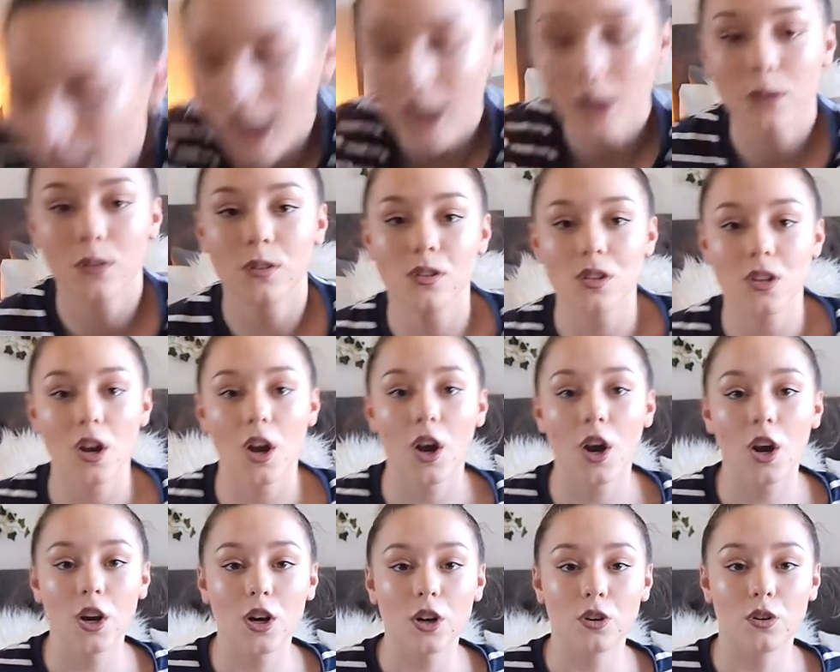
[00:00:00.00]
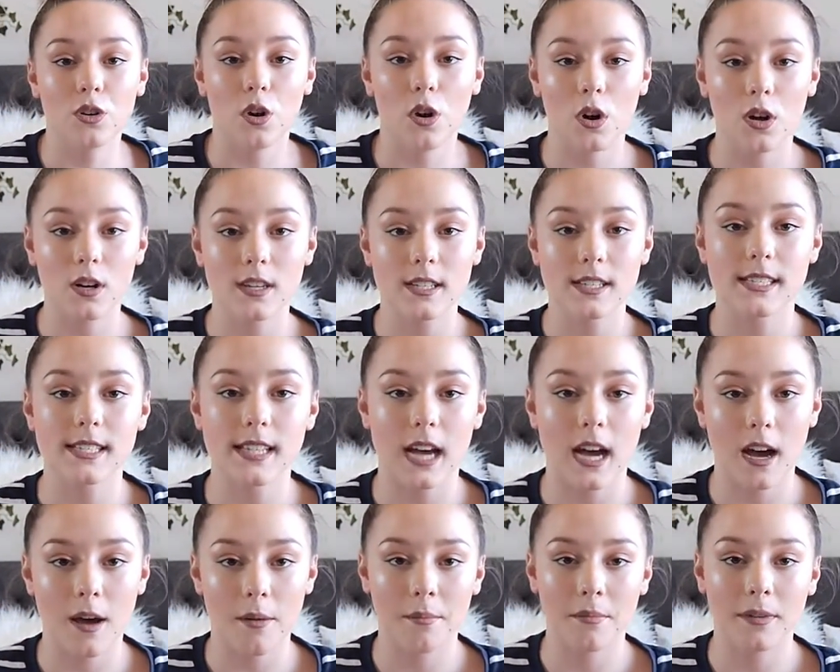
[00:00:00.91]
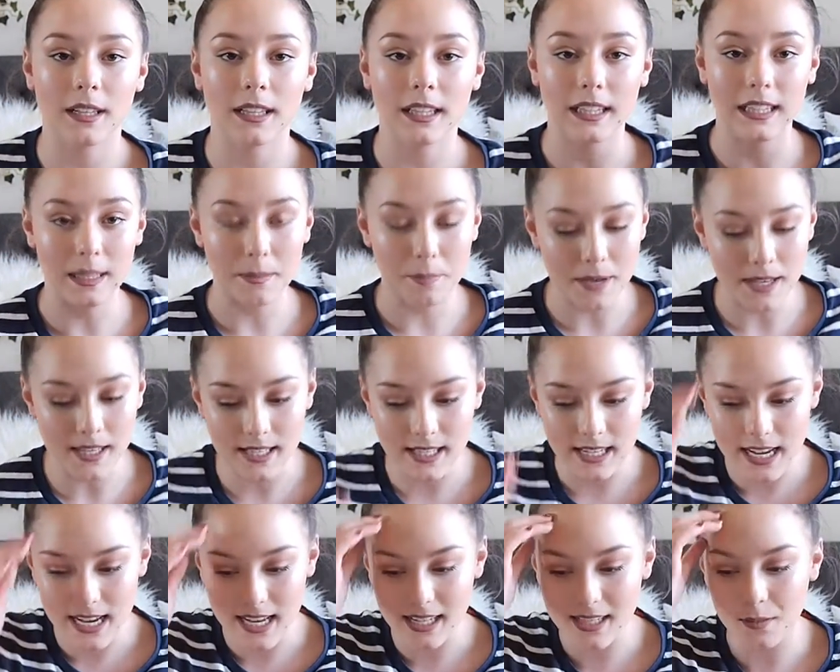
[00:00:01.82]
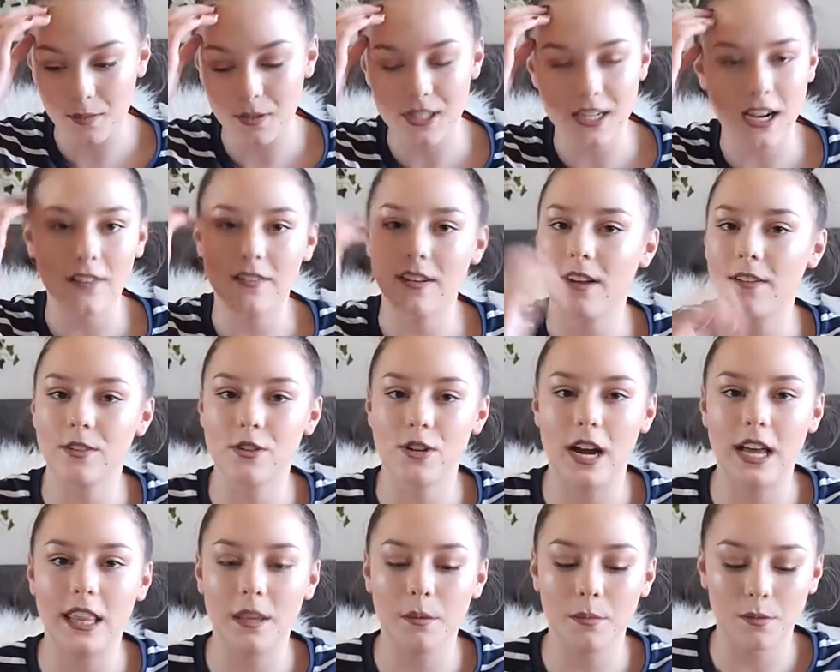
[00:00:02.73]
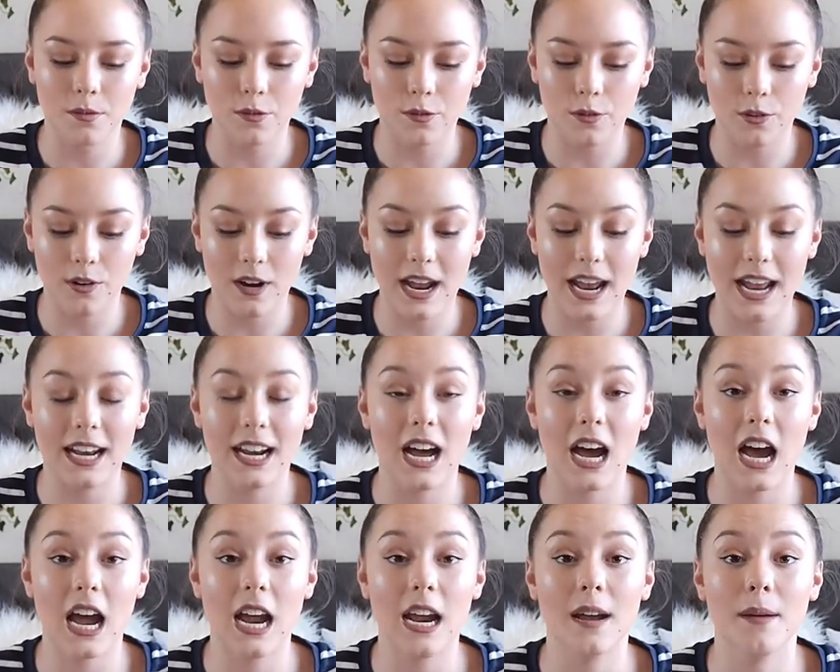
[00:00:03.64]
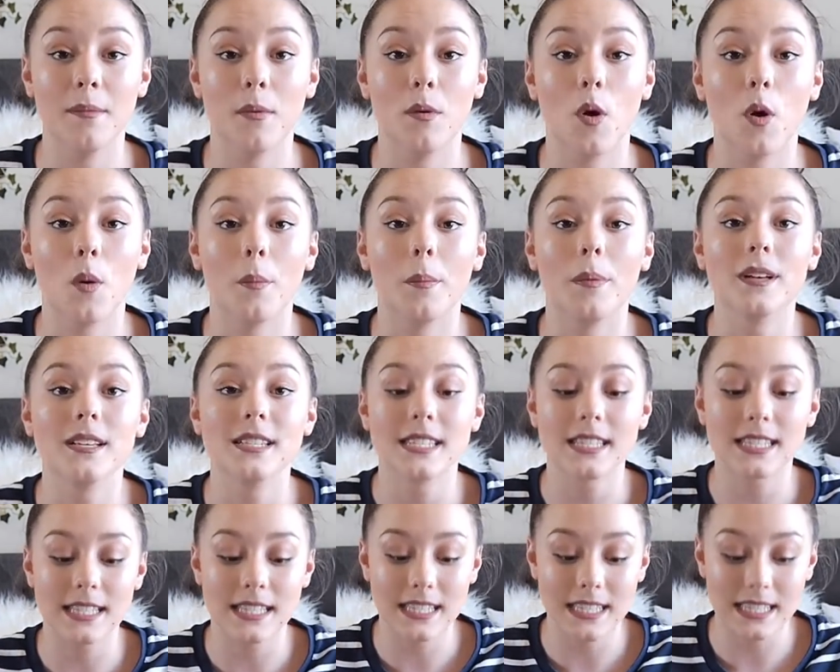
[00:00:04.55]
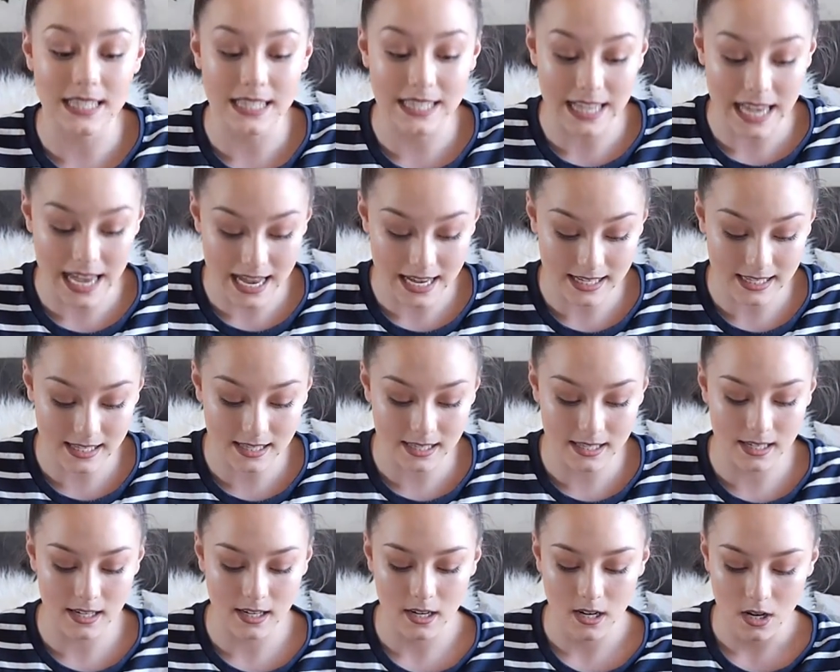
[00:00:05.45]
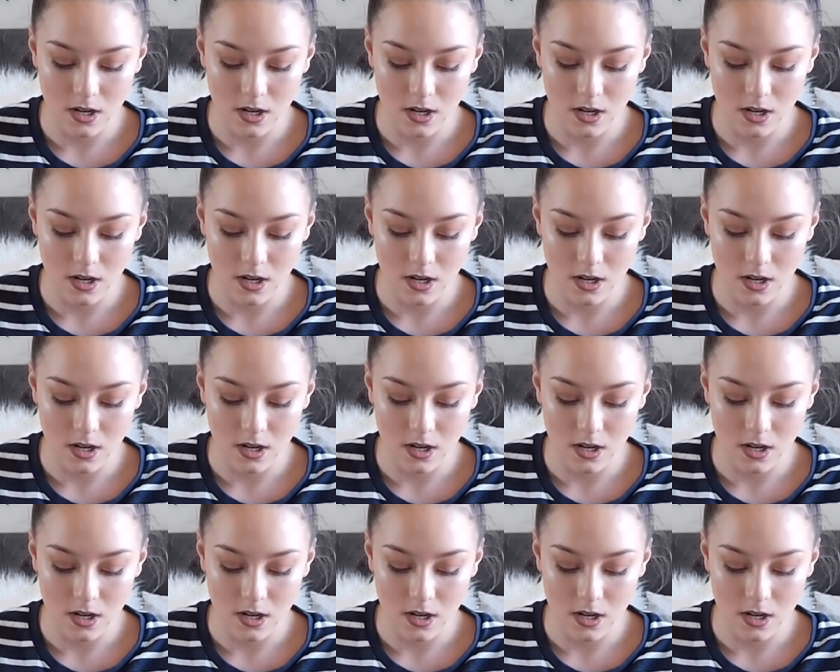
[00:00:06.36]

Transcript: I also got some lippy sticks, which I've never tried them before, and I am obsessed.